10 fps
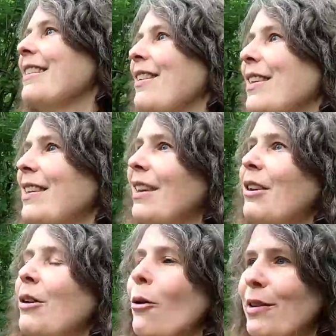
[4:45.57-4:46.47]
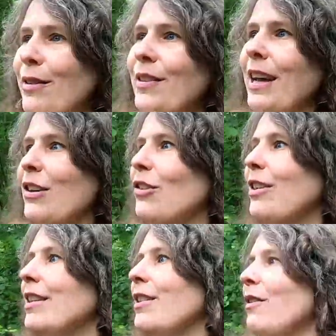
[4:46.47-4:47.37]
So there's lots of
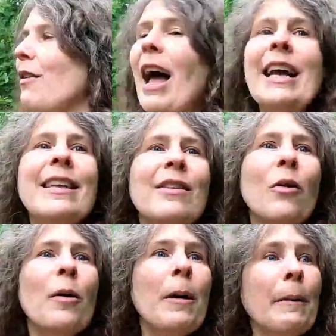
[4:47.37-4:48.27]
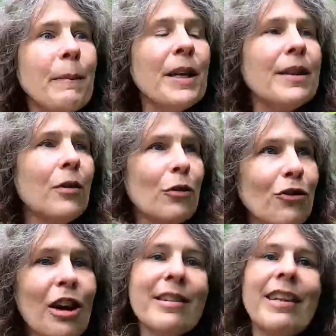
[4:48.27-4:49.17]
sections of hazel, but it's not
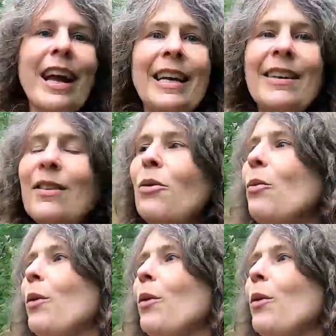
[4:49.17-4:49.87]
just hazel.